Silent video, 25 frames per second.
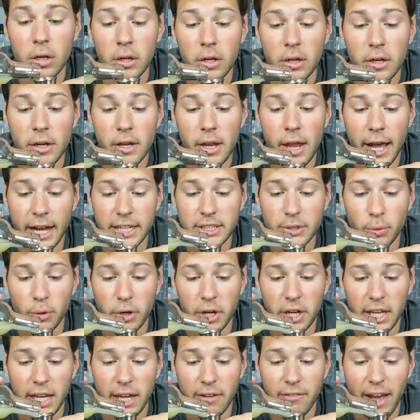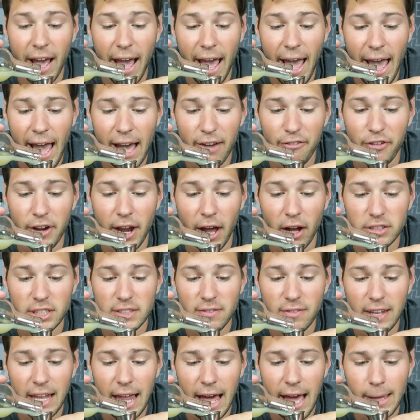Next we're going to give it half an ounce
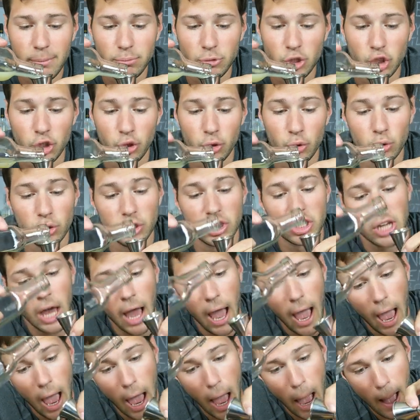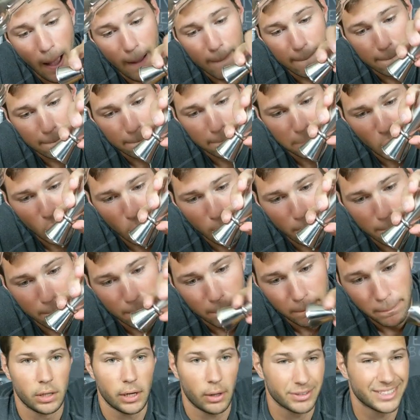of lime juice.
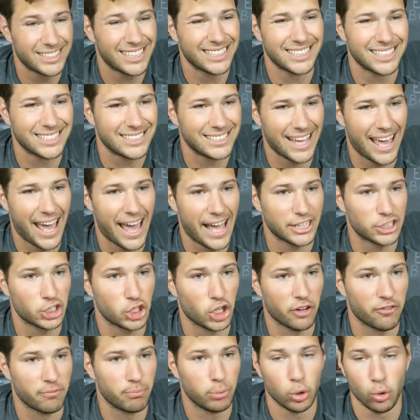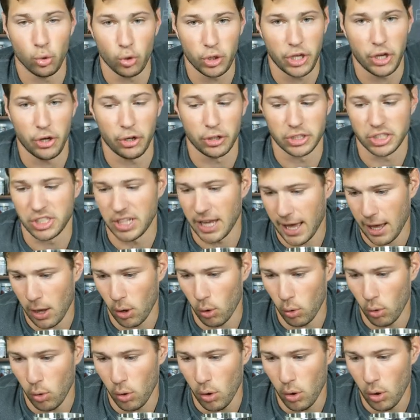Bloop! Now it says a dash of blue
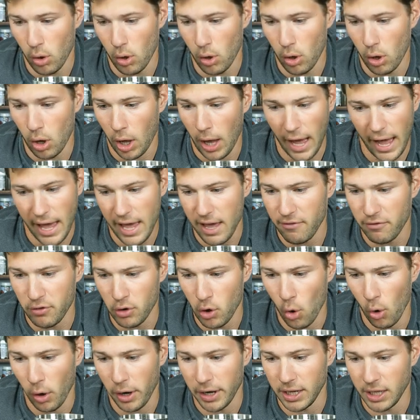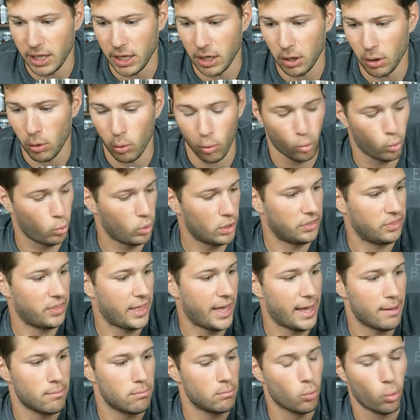curacao. I have no idea what
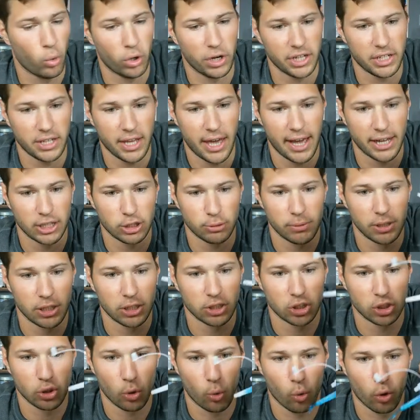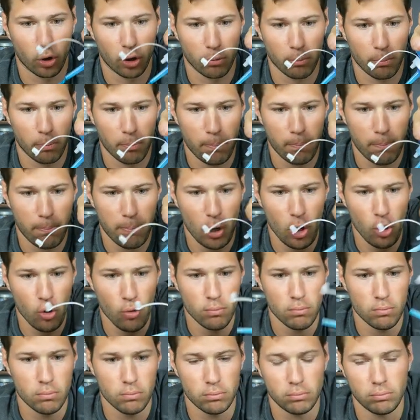that what a dash means, so we're bloop!